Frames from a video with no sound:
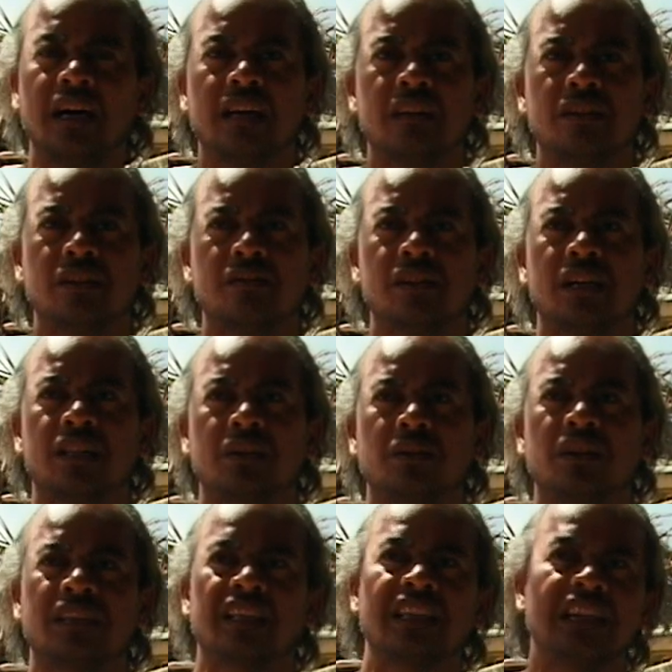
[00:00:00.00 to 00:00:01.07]
of Satawal
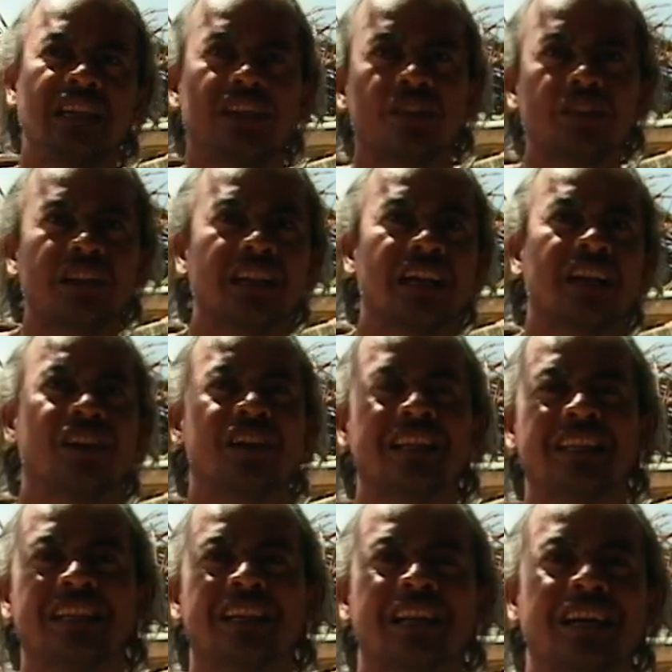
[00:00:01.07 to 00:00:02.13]
and hearing
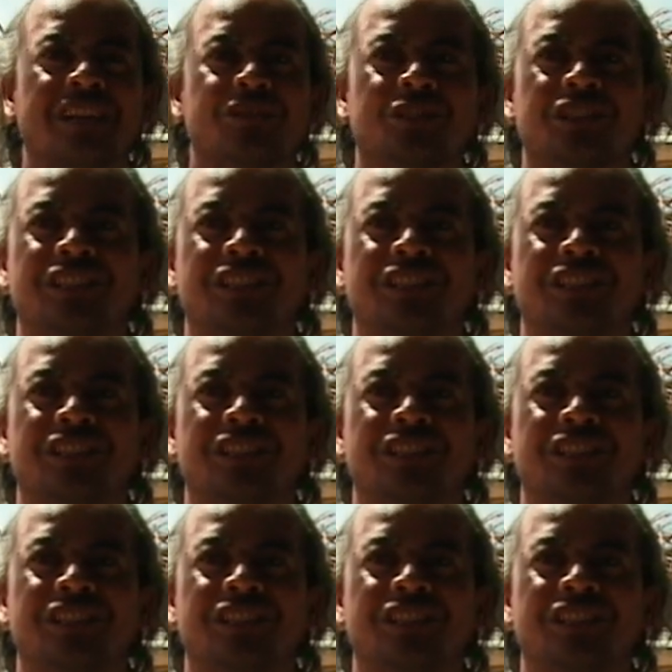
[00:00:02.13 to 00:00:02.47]
Carolinian language,